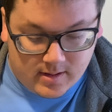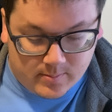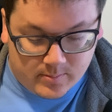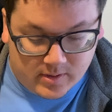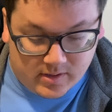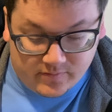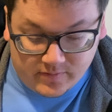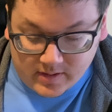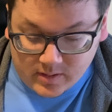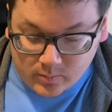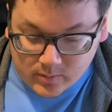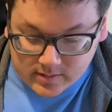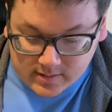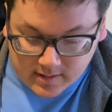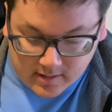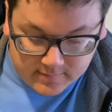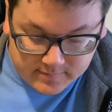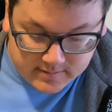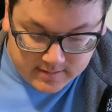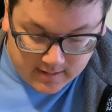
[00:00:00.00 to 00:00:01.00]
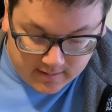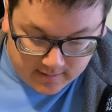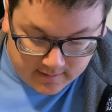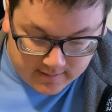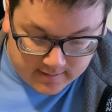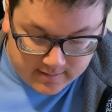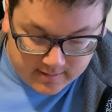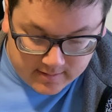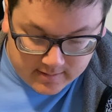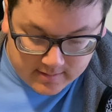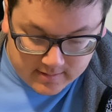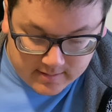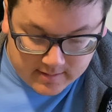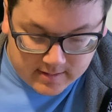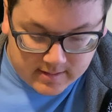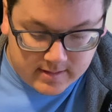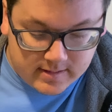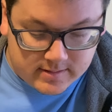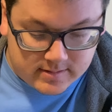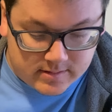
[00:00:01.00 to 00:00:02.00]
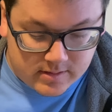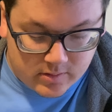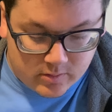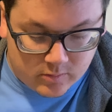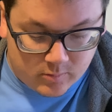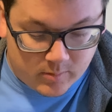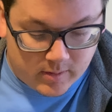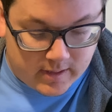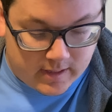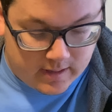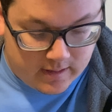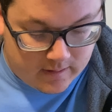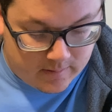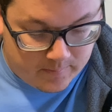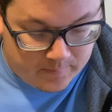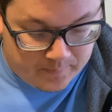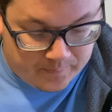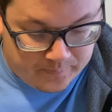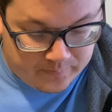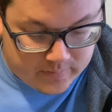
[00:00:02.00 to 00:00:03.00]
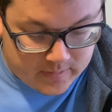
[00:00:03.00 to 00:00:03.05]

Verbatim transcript: But if anyone loves God, he is known by him.